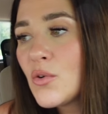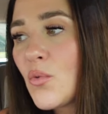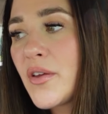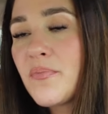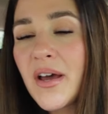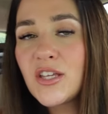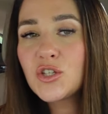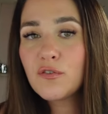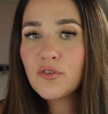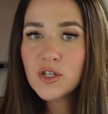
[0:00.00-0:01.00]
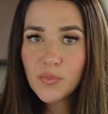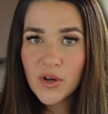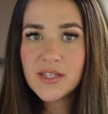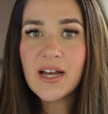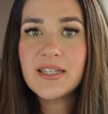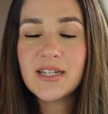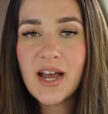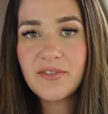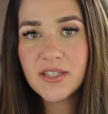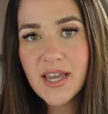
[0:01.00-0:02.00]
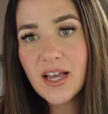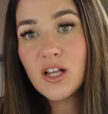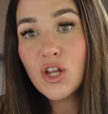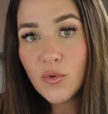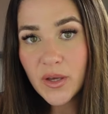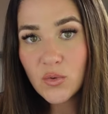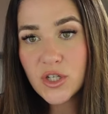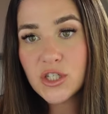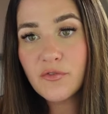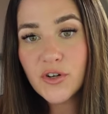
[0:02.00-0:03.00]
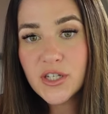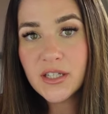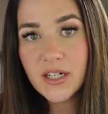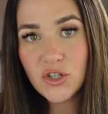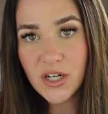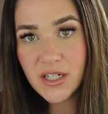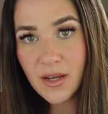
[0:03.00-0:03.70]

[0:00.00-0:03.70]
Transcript: With my two first boys, I did have to take Clomid, which is a fertility drug,